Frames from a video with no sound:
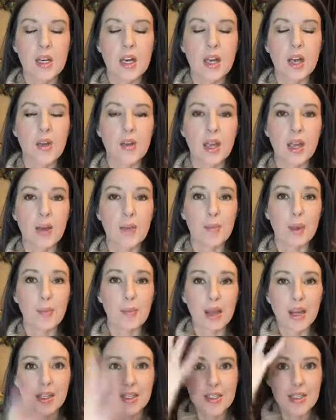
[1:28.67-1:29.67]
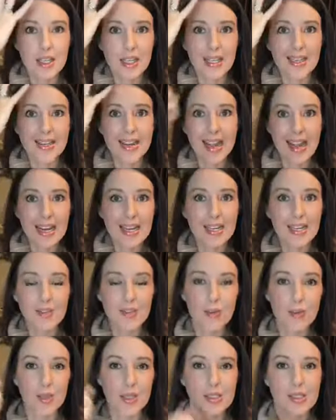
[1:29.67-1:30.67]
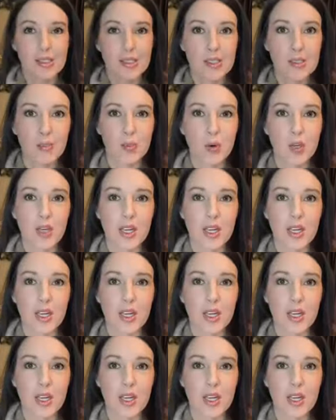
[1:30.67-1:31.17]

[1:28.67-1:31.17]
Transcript: Okay, my mind is like in 80 different places this morning,